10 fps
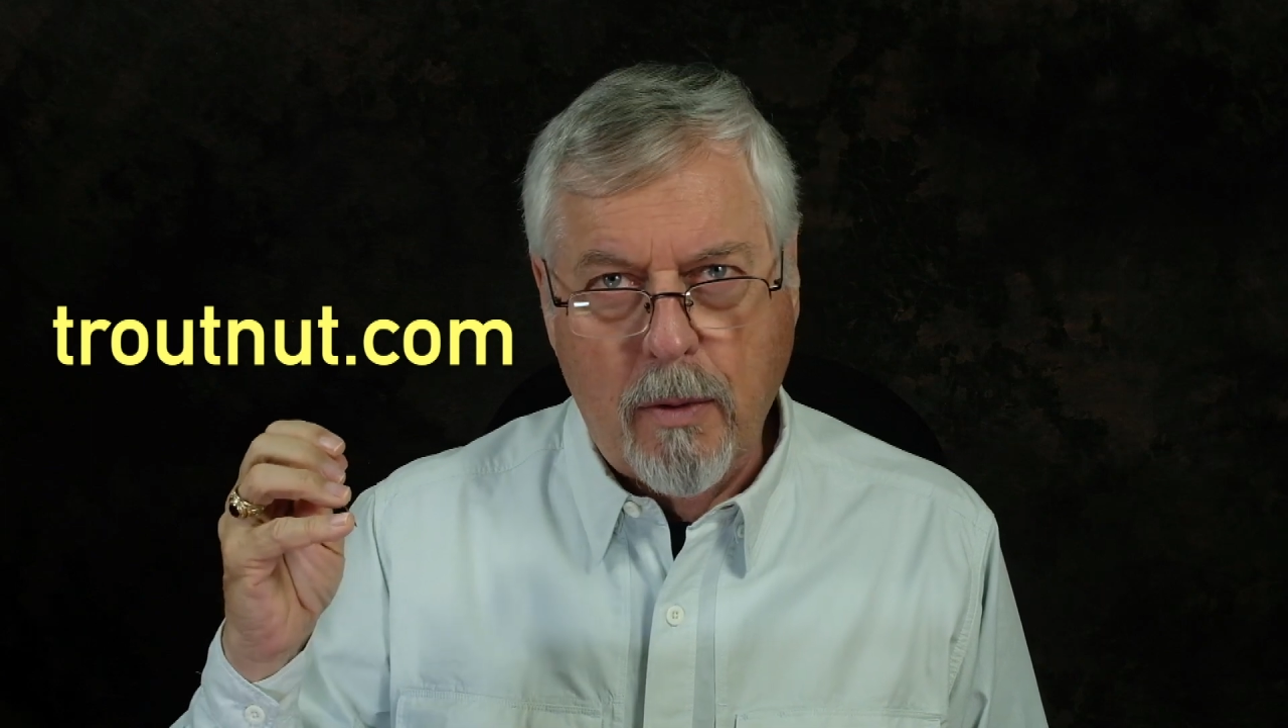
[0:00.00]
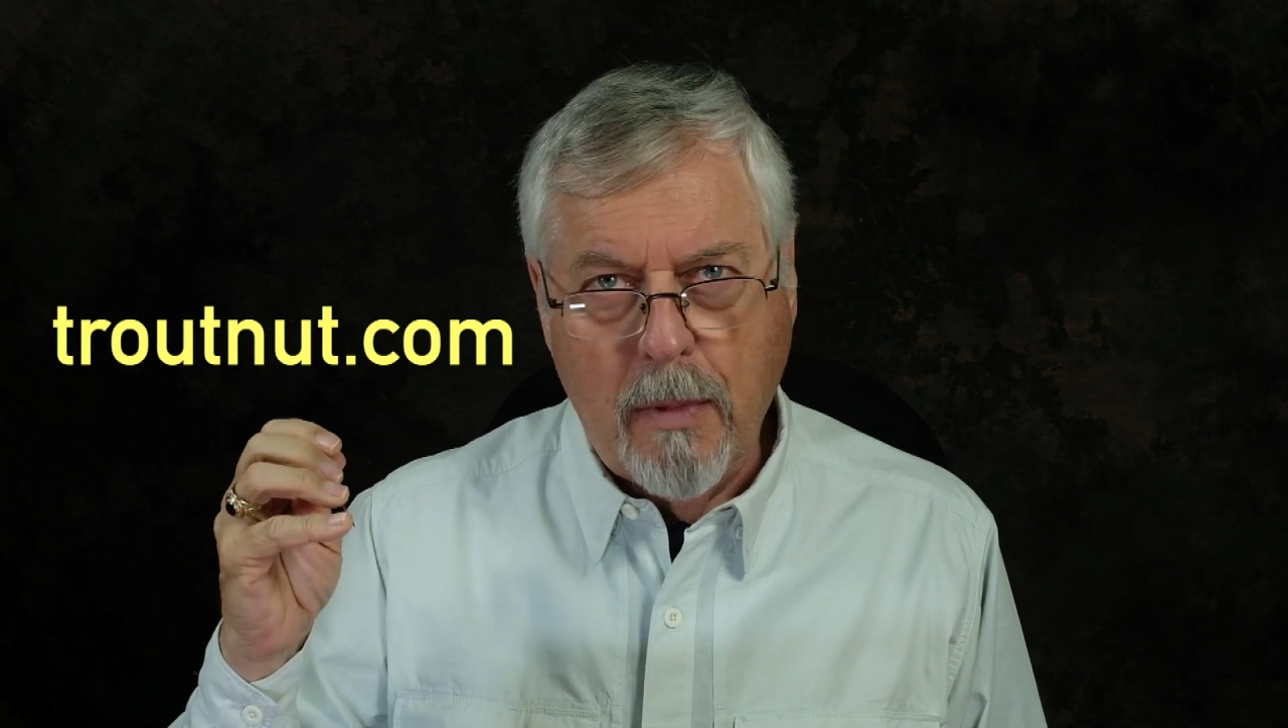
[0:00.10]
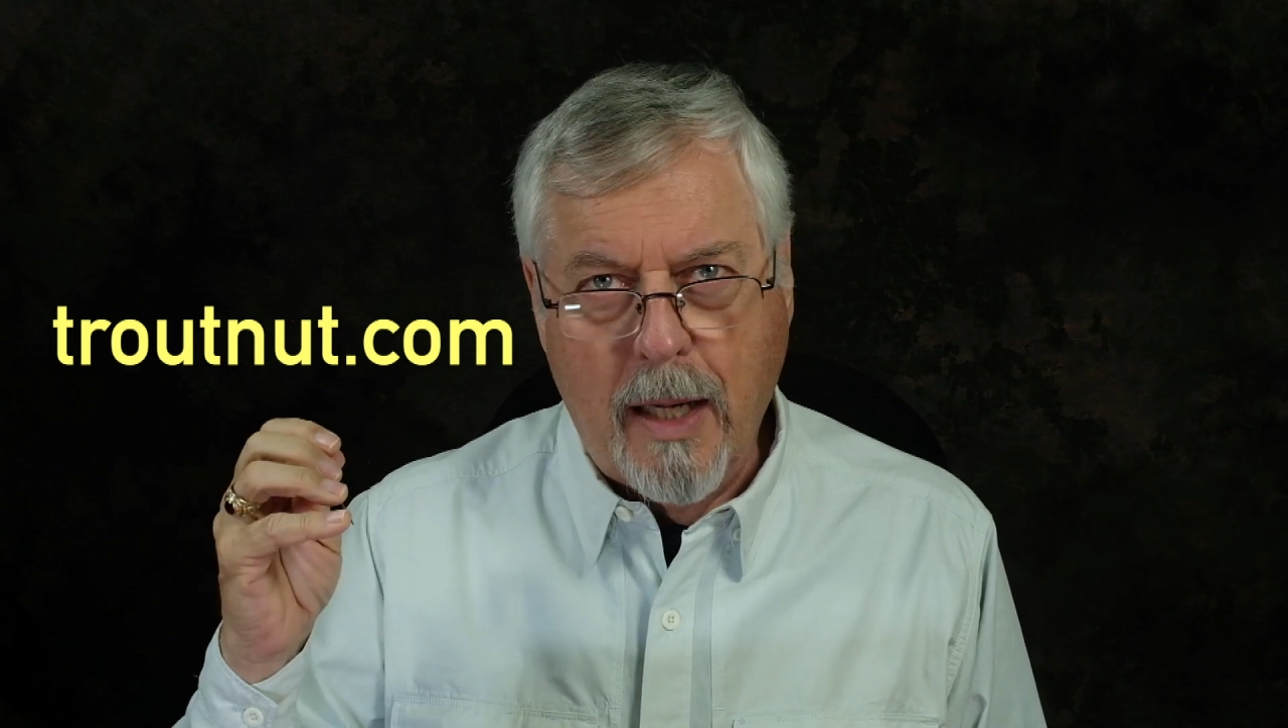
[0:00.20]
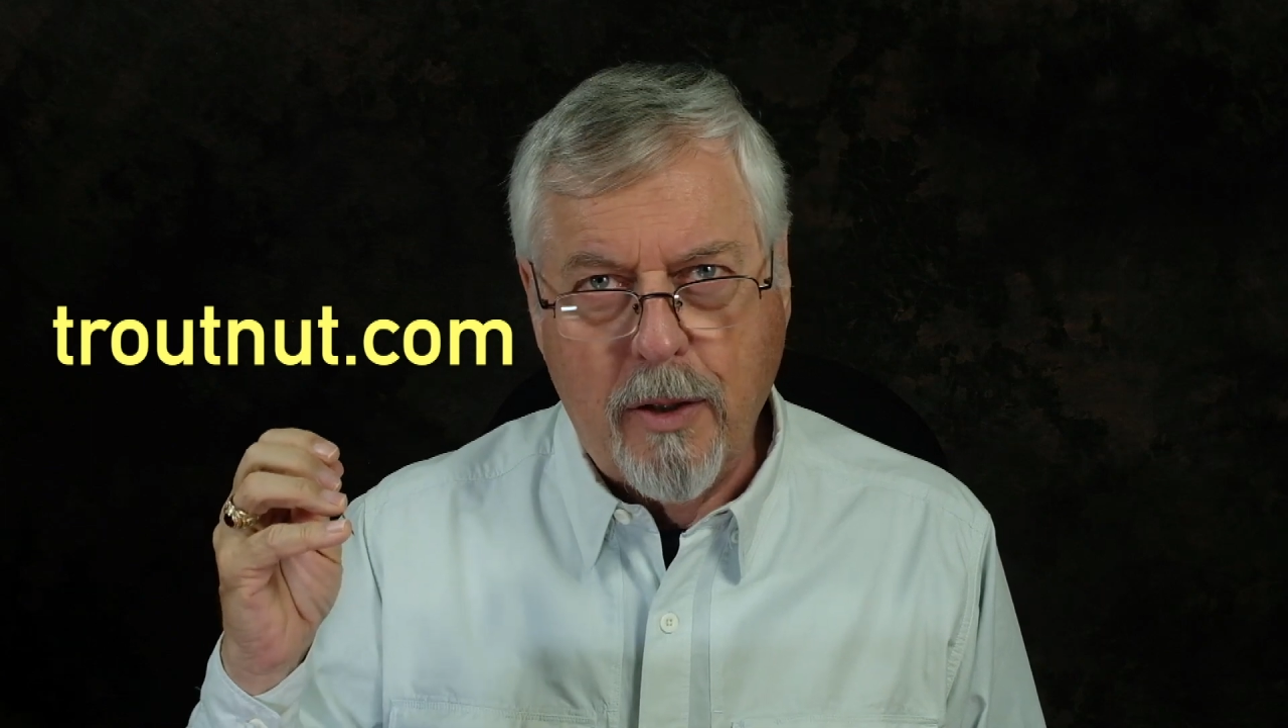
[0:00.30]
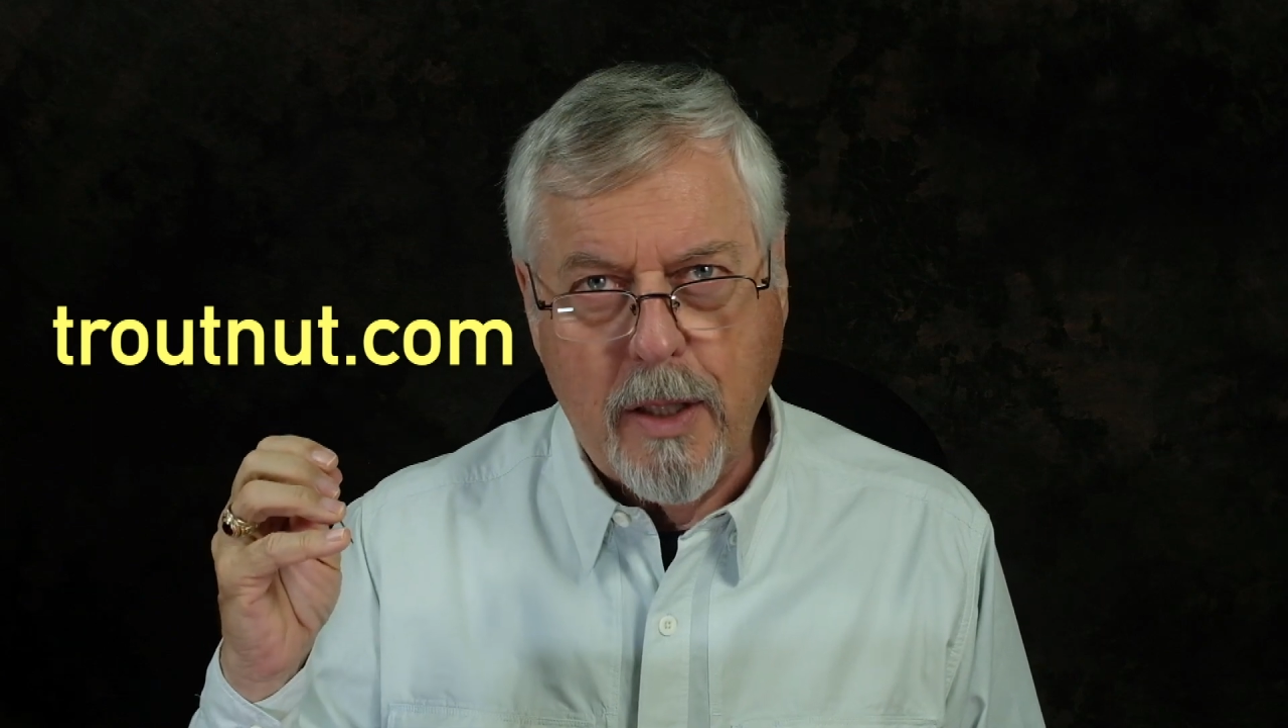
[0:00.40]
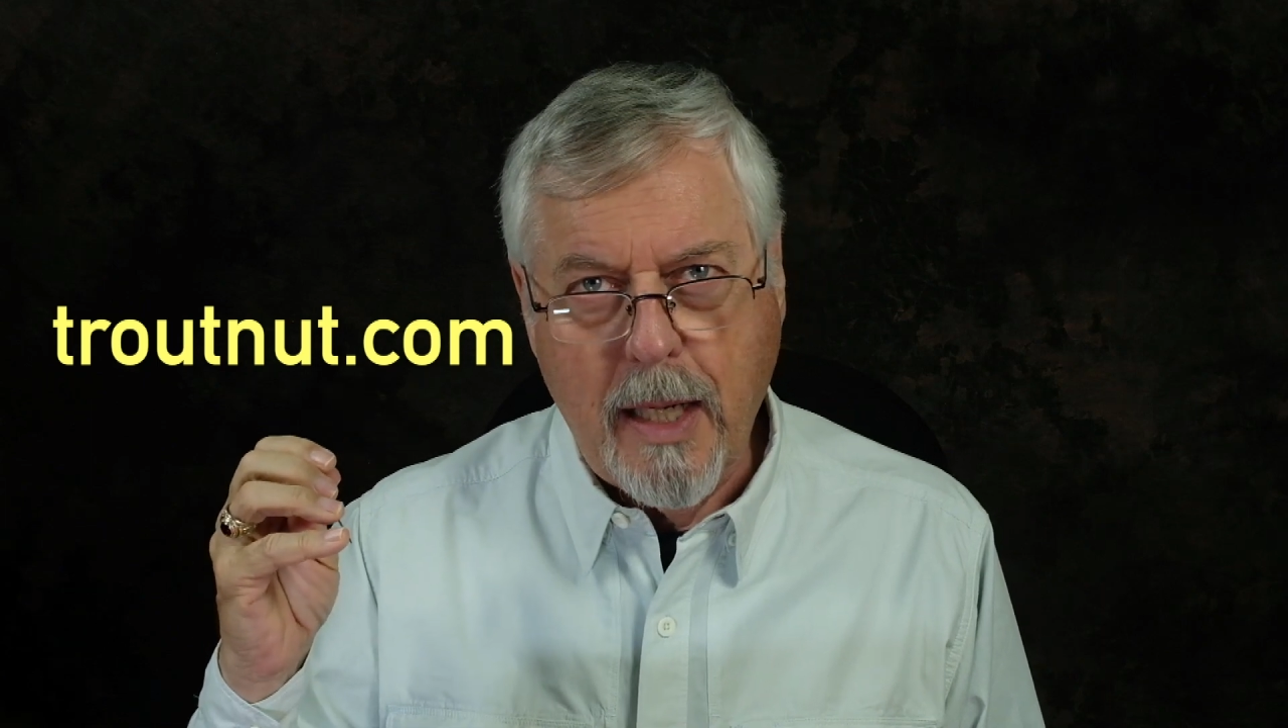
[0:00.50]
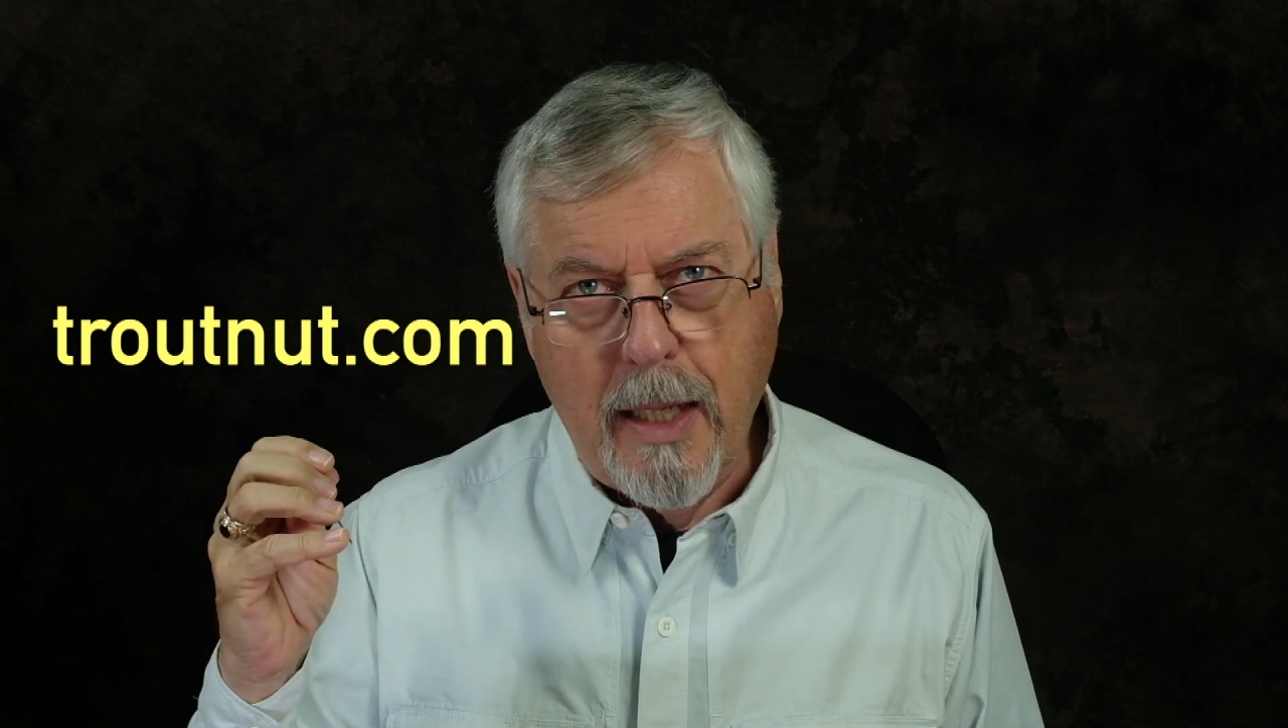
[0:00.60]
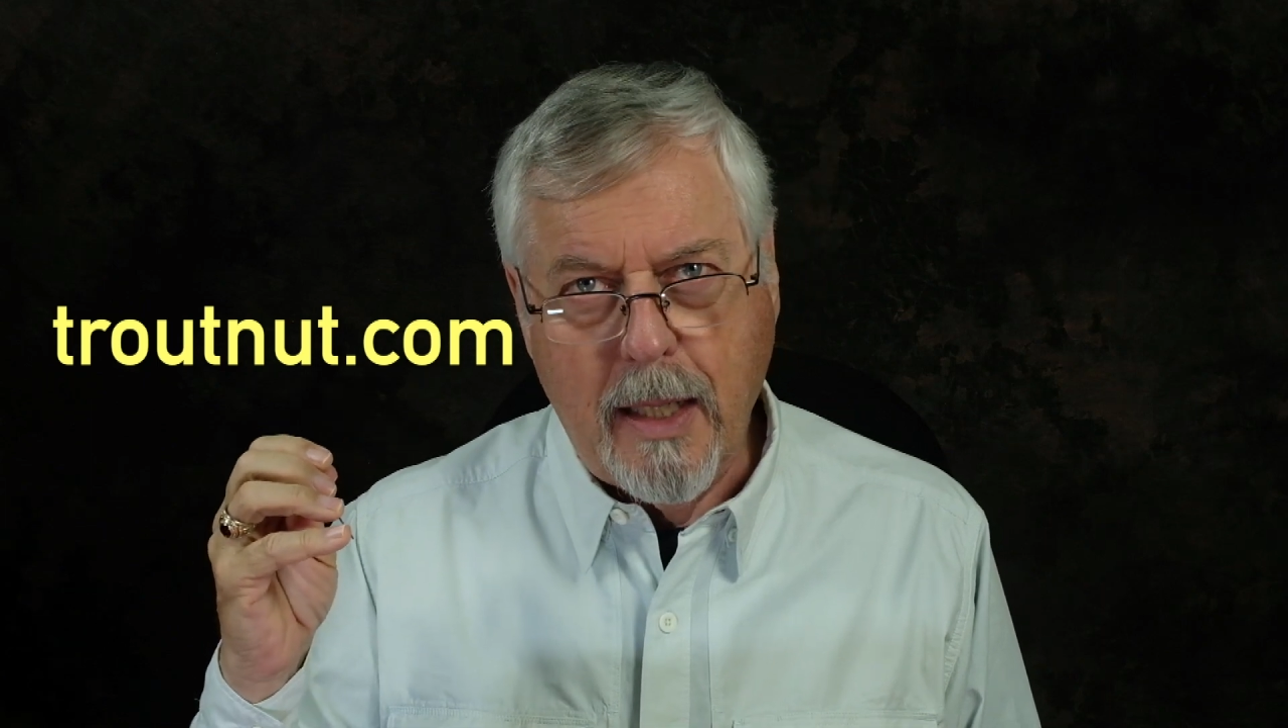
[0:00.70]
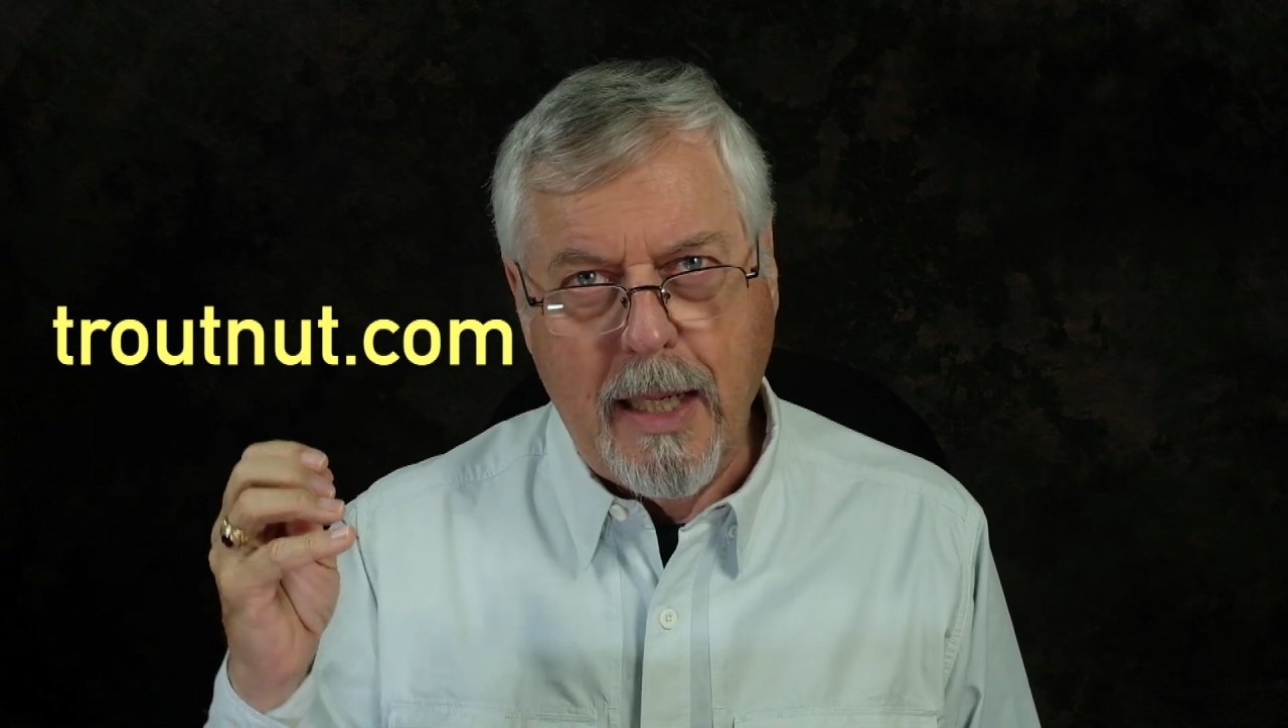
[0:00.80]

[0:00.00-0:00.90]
understanding